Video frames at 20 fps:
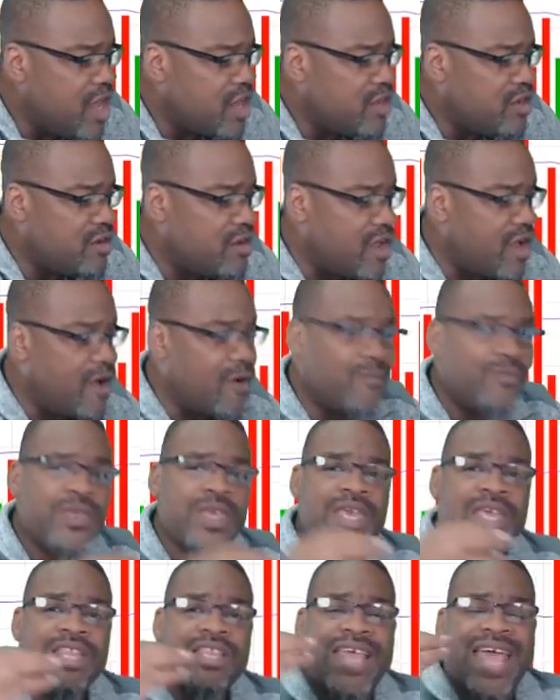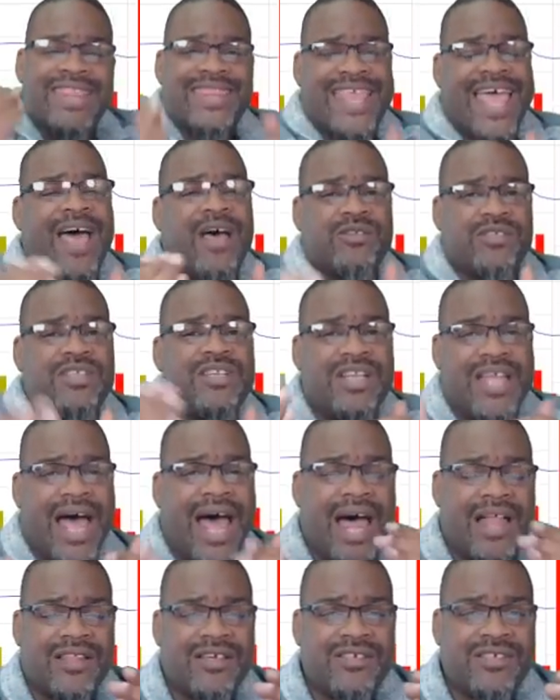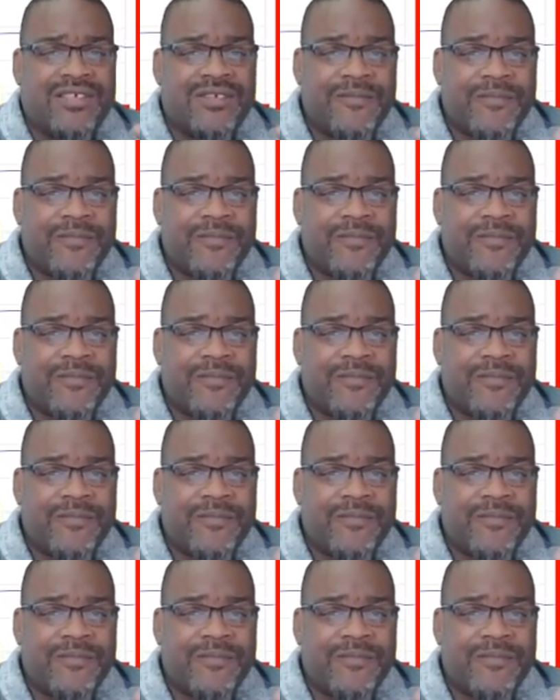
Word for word: You know, that one thousand dollars,